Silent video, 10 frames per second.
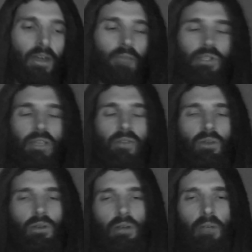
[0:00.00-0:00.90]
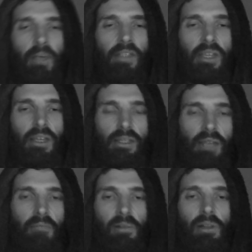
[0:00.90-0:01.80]
I'm just giving you a basic
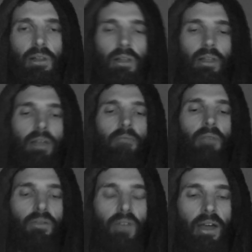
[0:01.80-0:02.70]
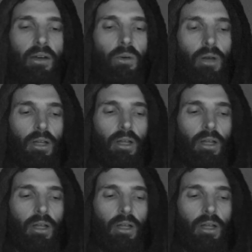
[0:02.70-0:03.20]
example of how